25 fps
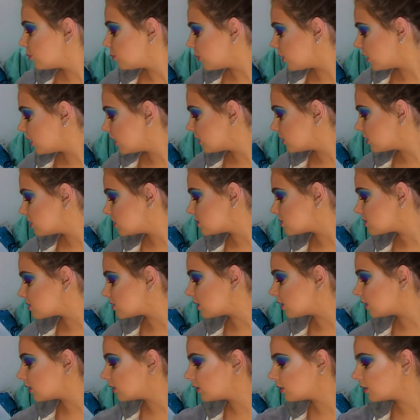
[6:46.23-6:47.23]
Where is
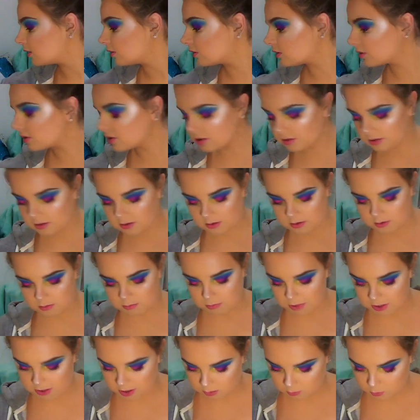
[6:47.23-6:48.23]
that? There it is.
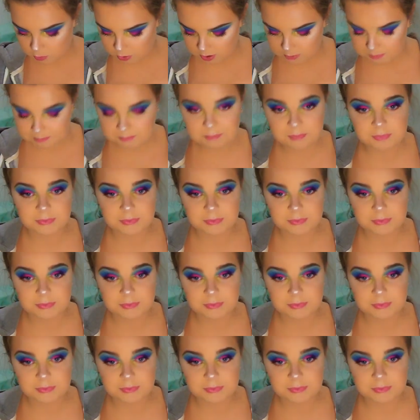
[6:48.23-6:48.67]
Makeup wipe.